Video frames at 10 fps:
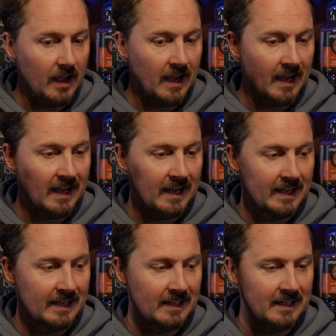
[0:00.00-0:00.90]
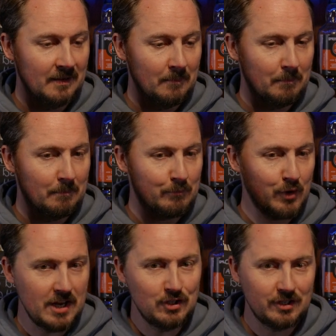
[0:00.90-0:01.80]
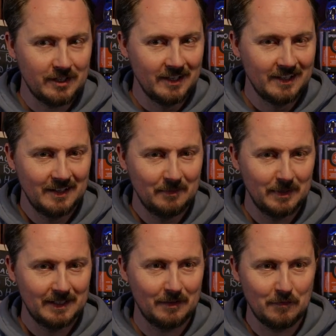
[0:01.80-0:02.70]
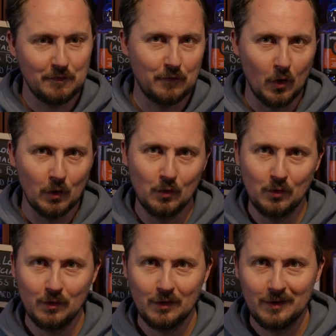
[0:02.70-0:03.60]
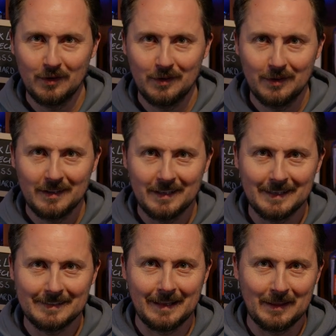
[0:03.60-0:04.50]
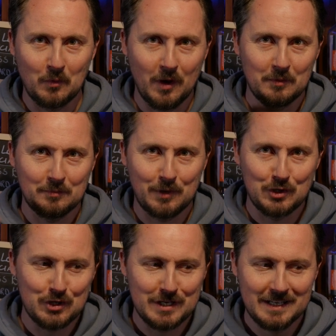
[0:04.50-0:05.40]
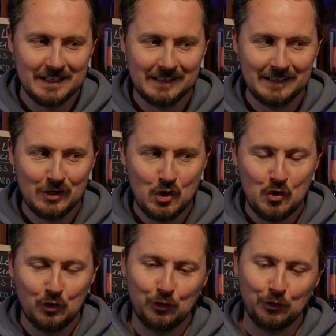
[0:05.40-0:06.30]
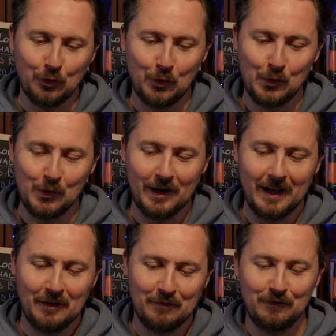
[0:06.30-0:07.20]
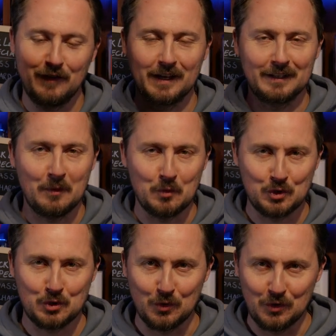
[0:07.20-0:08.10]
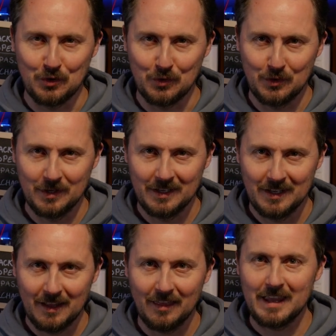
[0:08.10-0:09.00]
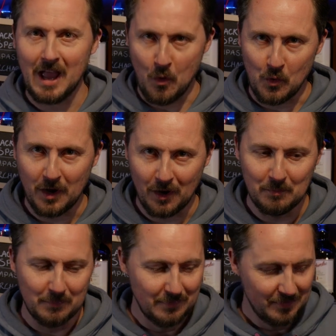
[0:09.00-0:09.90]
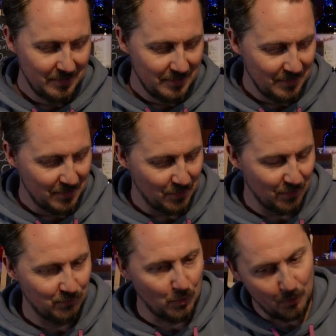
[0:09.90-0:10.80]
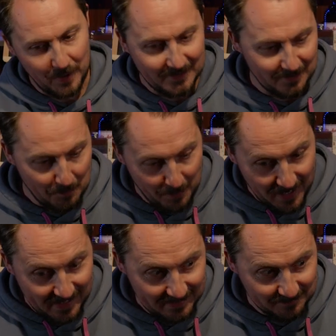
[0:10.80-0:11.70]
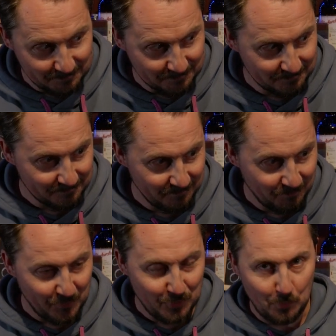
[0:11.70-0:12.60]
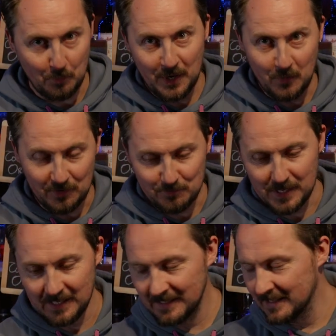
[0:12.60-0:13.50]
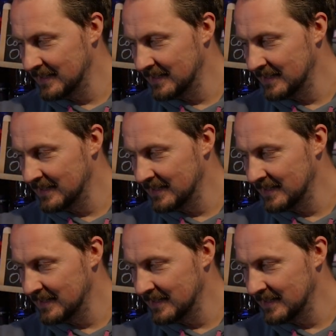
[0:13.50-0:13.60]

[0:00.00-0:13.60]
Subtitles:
I preached but didn't follow exactly what I was preaching. So I figured I would show you the outcome of what we ended up buying. So bear with me.